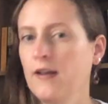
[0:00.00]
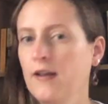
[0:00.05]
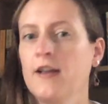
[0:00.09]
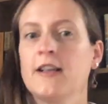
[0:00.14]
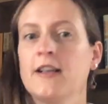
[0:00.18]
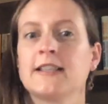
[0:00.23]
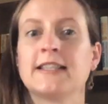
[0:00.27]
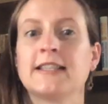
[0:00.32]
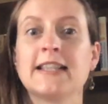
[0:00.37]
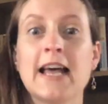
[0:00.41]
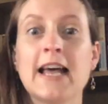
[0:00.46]

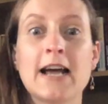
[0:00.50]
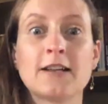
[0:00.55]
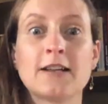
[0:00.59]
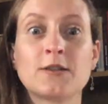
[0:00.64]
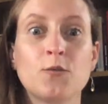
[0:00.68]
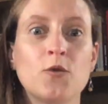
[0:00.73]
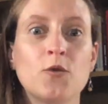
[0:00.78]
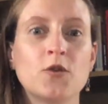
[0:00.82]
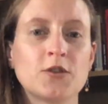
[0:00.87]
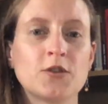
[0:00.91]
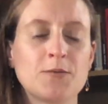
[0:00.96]
So that
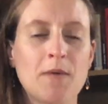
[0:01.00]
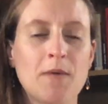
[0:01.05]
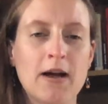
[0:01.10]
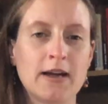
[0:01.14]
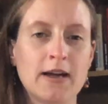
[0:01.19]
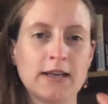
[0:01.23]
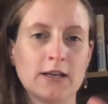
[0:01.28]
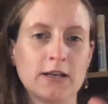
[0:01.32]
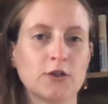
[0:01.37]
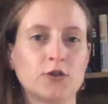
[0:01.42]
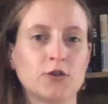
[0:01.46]
was
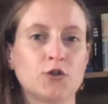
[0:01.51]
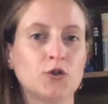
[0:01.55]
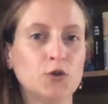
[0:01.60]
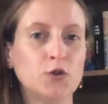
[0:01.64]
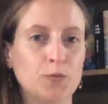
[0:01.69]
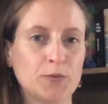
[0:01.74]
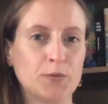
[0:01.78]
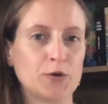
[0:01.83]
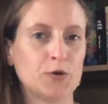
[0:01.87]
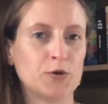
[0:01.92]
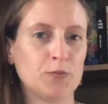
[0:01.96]
my
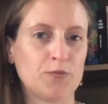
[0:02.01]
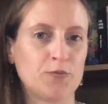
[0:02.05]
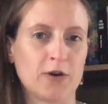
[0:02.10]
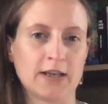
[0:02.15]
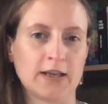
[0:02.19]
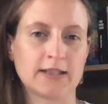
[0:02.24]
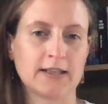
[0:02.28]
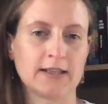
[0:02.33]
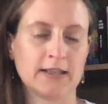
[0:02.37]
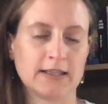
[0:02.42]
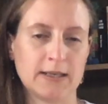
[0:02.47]
super
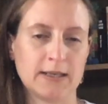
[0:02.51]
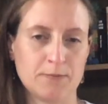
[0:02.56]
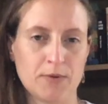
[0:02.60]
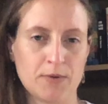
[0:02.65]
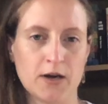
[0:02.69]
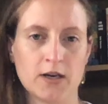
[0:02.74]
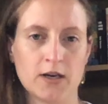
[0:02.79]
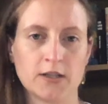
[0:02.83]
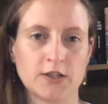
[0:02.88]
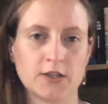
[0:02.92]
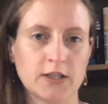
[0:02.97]
exciting
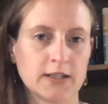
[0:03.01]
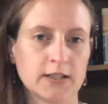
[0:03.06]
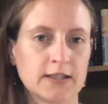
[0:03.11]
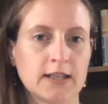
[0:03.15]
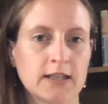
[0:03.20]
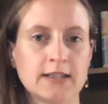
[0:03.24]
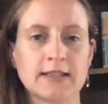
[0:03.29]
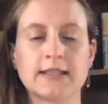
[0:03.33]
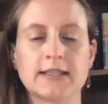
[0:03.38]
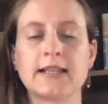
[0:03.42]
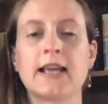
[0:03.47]
purchase.
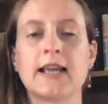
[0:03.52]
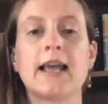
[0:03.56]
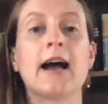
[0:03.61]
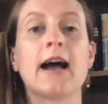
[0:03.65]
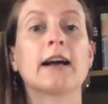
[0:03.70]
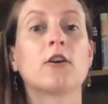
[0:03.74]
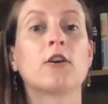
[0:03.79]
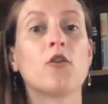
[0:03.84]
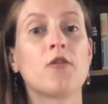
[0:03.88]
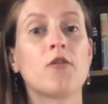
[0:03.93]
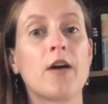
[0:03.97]
As I say, I
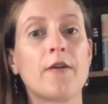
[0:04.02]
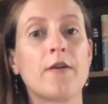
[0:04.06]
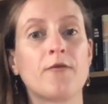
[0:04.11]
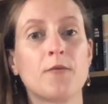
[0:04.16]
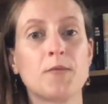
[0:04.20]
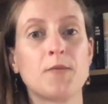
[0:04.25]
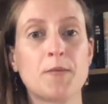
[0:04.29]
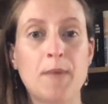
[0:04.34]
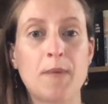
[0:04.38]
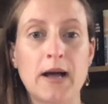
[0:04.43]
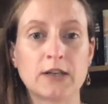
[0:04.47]
got that
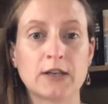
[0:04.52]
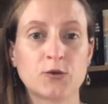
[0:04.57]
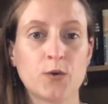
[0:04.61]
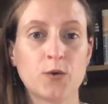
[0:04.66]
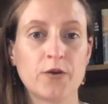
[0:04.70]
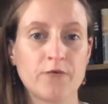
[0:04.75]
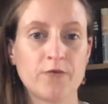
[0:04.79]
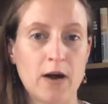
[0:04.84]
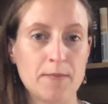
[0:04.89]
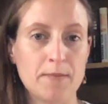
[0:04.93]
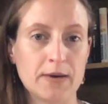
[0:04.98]
from the
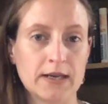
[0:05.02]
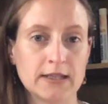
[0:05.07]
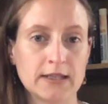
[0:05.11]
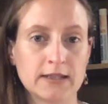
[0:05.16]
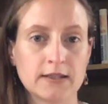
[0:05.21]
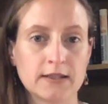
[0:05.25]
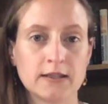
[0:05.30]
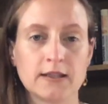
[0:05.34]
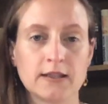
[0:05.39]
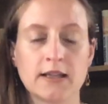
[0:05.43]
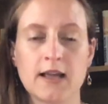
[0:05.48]
Patchwork Rabbit.
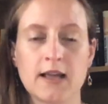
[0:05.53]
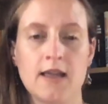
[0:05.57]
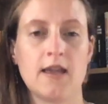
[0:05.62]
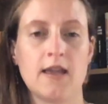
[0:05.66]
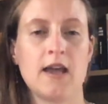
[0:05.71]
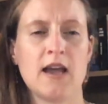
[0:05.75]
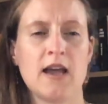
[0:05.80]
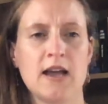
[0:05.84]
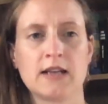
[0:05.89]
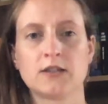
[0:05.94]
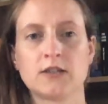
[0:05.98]
They
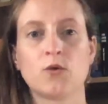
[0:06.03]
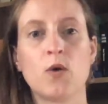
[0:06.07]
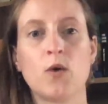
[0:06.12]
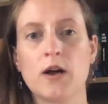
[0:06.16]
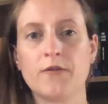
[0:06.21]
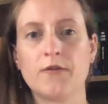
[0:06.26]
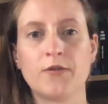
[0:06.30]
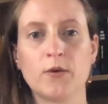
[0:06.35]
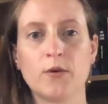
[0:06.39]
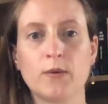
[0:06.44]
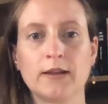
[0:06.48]
had quite
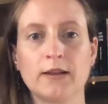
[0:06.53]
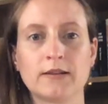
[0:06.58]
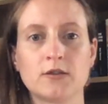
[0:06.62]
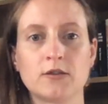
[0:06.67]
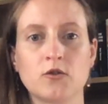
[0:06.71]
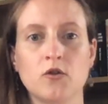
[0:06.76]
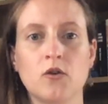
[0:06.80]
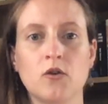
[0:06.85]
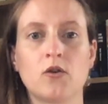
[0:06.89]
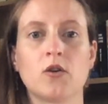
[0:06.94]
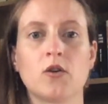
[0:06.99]
a few in
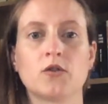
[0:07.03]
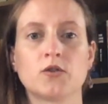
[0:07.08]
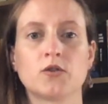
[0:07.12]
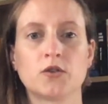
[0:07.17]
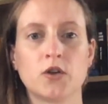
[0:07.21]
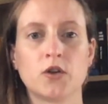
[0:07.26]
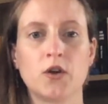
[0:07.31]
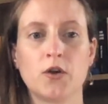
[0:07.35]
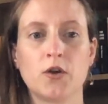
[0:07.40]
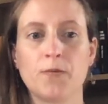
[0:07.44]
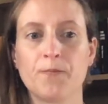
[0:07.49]
stock,
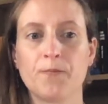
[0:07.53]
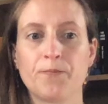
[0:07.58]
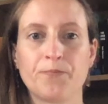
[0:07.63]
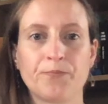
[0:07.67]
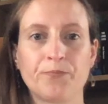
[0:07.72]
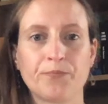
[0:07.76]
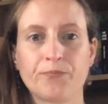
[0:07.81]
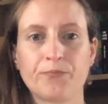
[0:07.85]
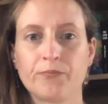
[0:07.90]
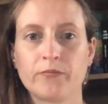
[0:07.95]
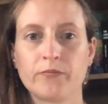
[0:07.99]
so
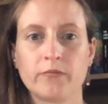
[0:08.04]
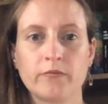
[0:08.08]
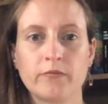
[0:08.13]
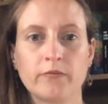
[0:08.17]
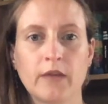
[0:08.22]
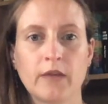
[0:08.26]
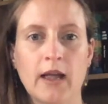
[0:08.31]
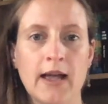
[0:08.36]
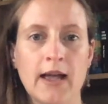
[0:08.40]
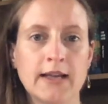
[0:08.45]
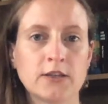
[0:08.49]

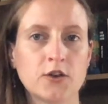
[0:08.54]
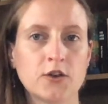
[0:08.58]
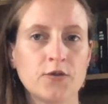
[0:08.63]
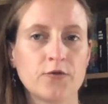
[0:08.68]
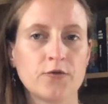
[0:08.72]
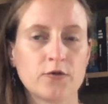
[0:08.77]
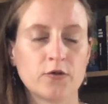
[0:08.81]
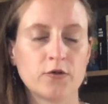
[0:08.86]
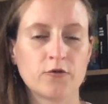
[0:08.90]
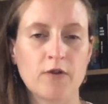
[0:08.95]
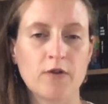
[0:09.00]
head
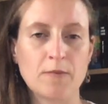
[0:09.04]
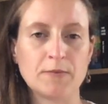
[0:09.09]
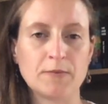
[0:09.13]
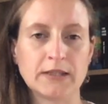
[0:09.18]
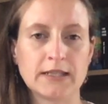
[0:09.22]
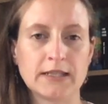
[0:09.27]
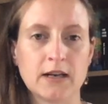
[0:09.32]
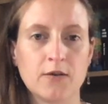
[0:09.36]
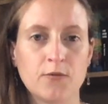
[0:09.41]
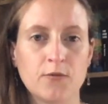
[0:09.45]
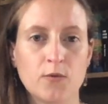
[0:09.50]
over and grab
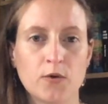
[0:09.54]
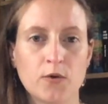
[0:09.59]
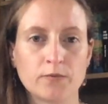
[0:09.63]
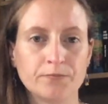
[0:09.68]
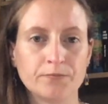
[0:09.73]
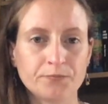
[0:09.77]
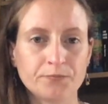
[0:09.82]
yourself one.